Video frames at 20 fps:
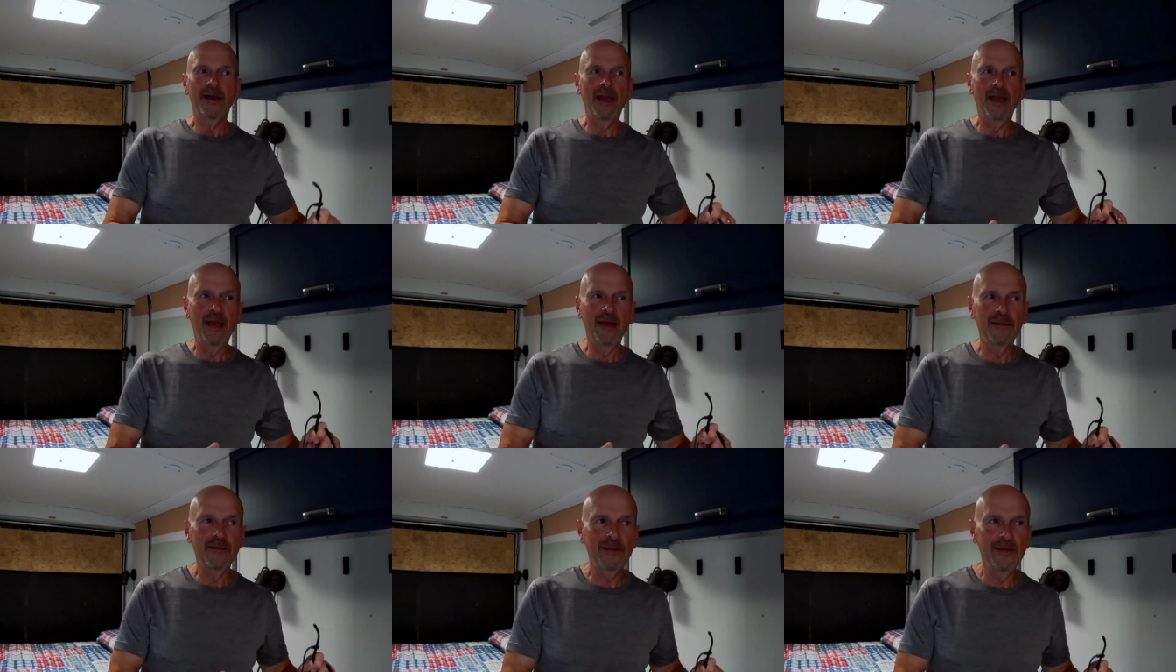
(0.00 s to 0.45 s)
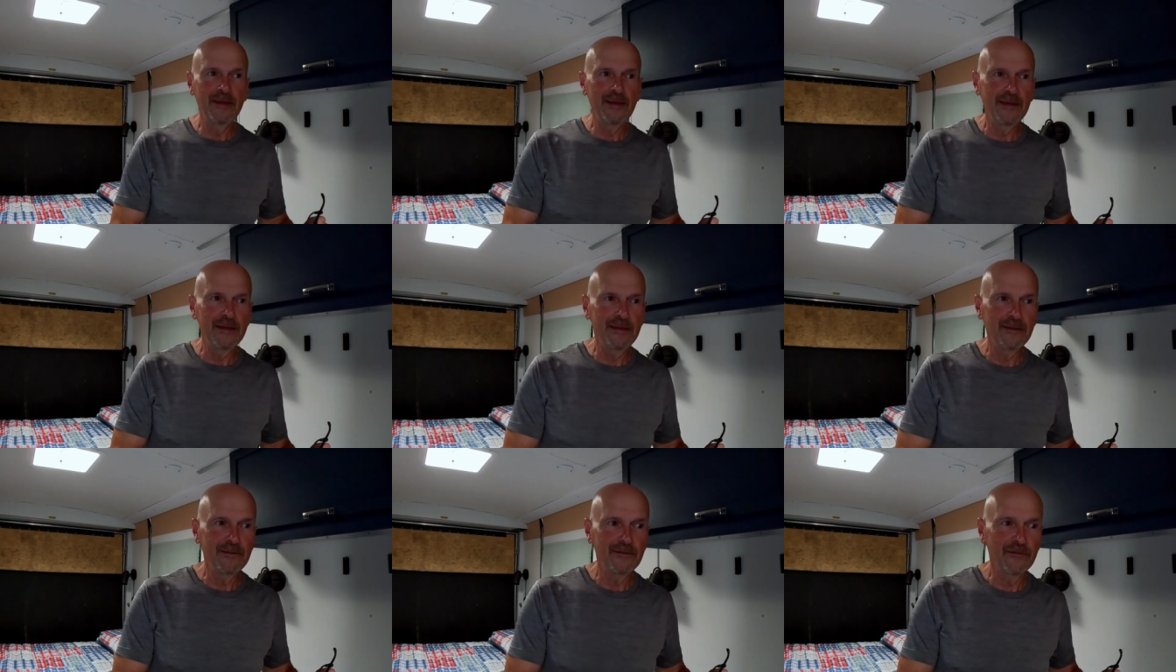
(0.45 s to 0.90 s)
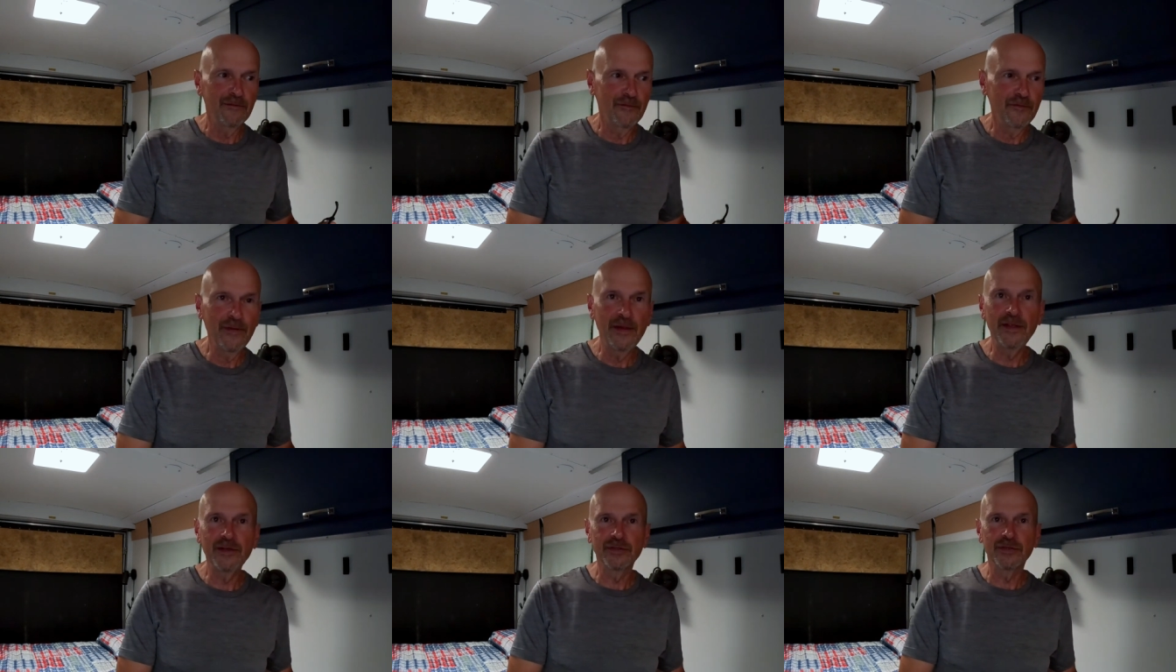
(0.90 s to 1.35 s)
and the
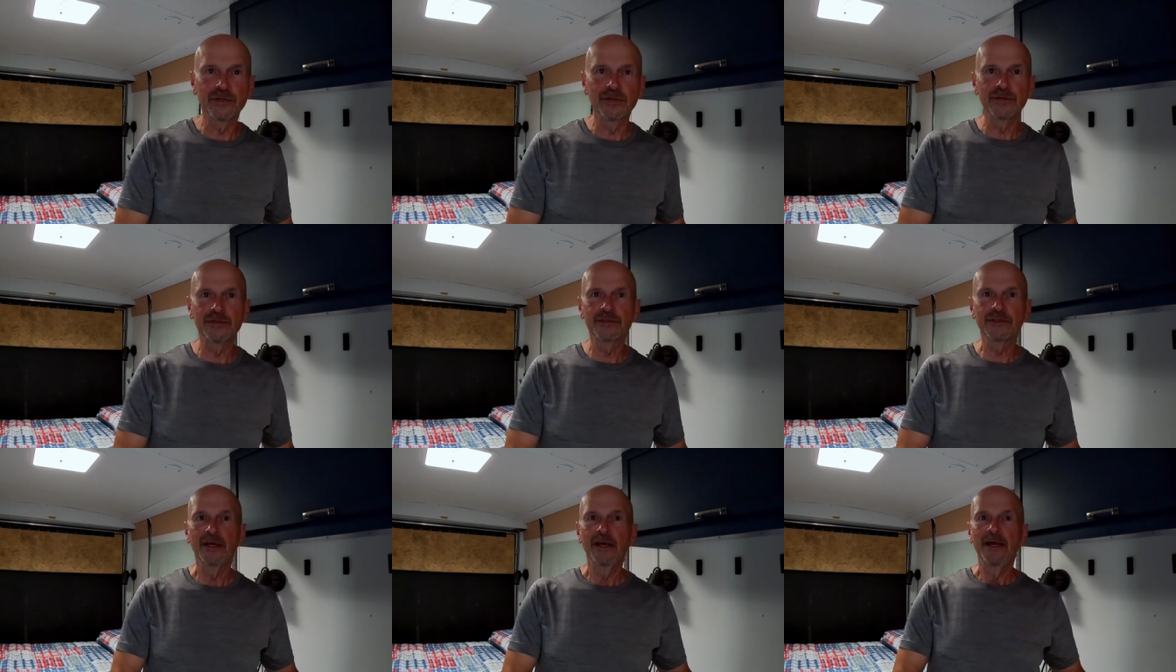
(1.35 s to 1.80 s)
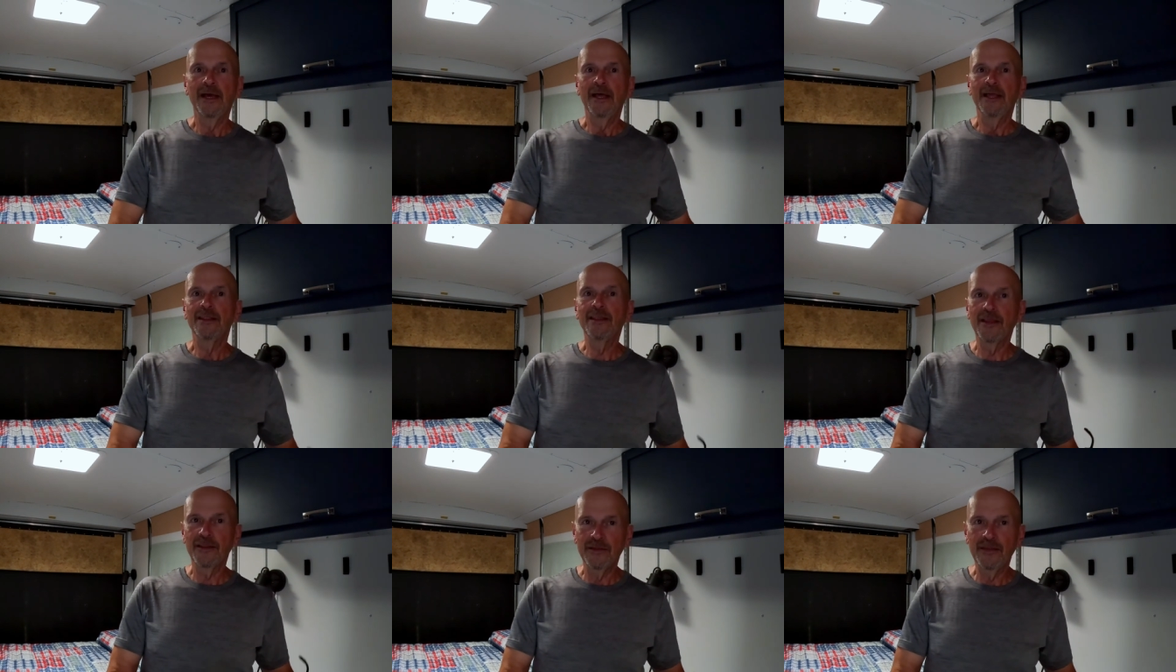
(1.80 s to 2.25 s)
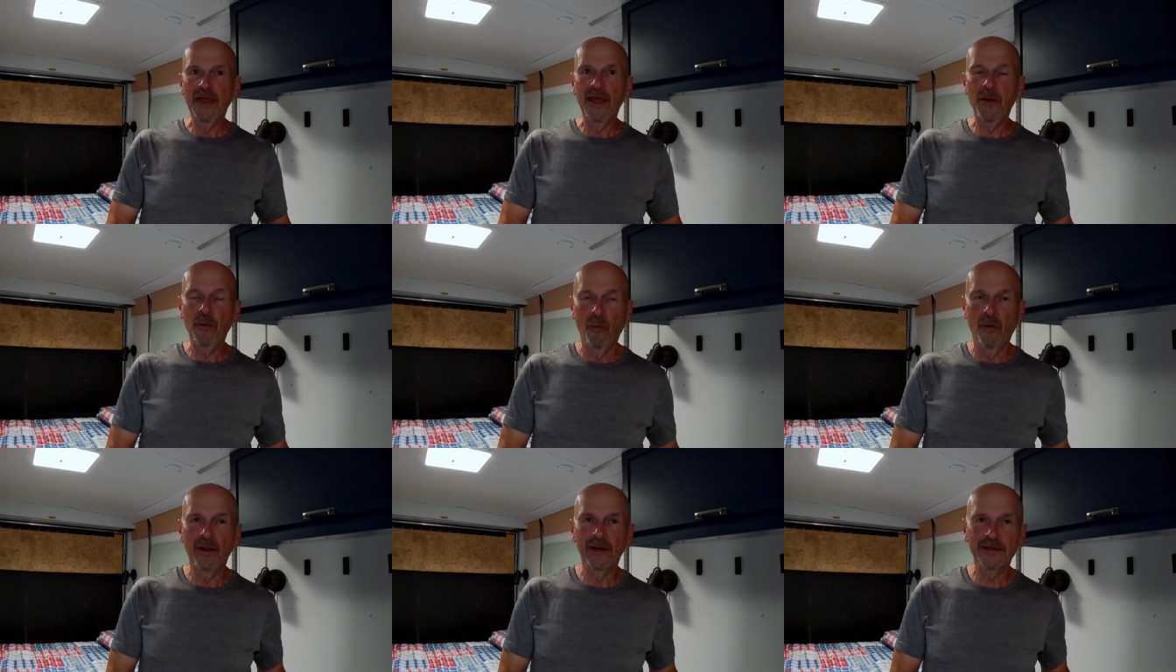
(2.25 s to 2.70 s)
features that
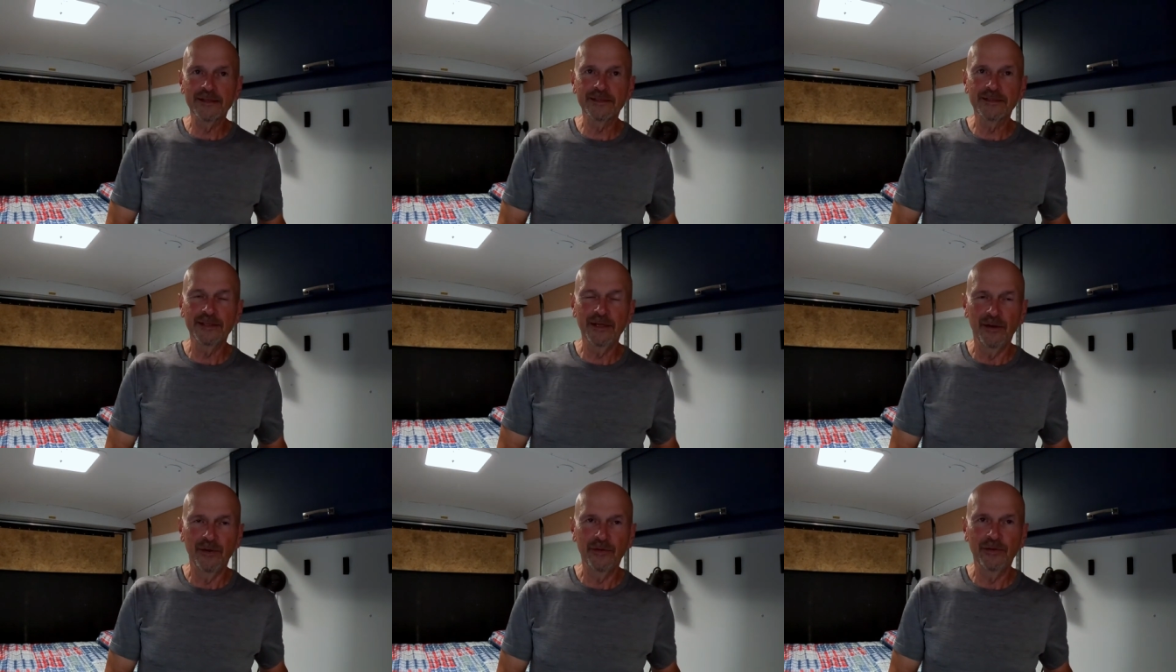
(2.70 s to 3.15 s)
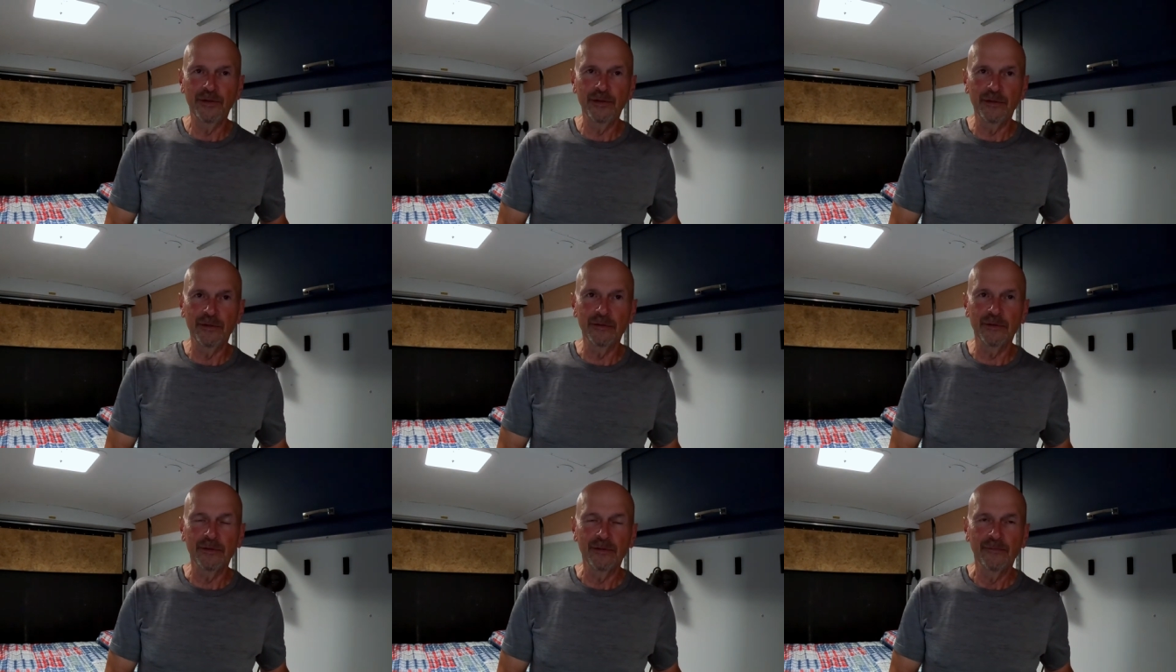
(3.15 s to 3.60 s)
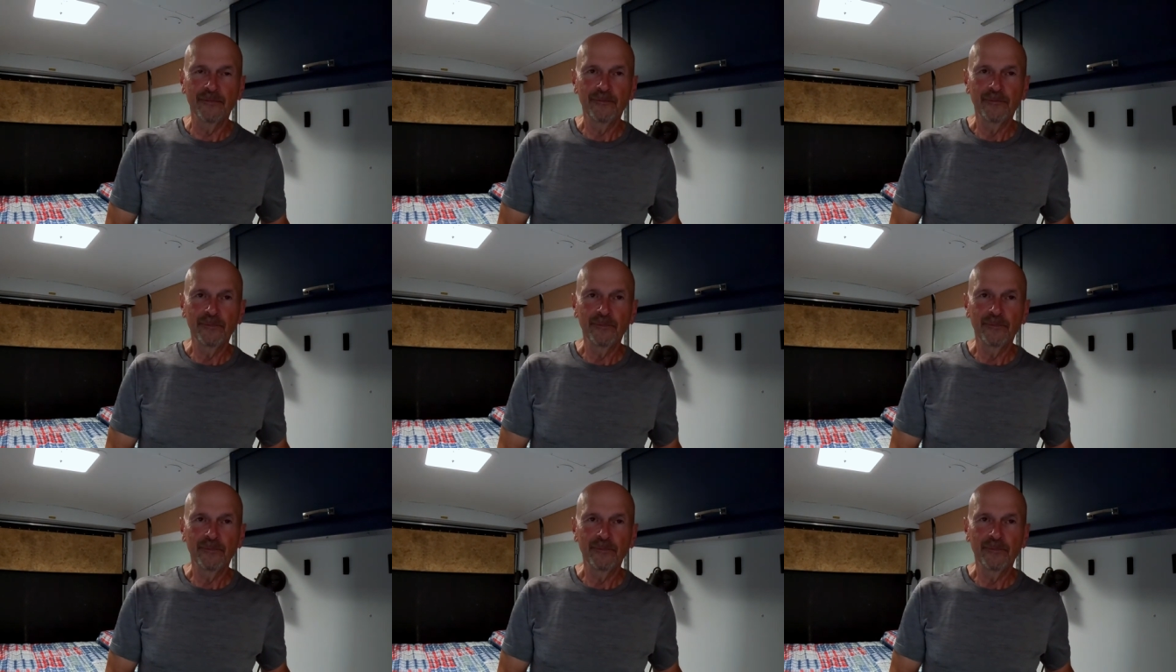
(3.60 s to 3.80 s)
they want to sell to you.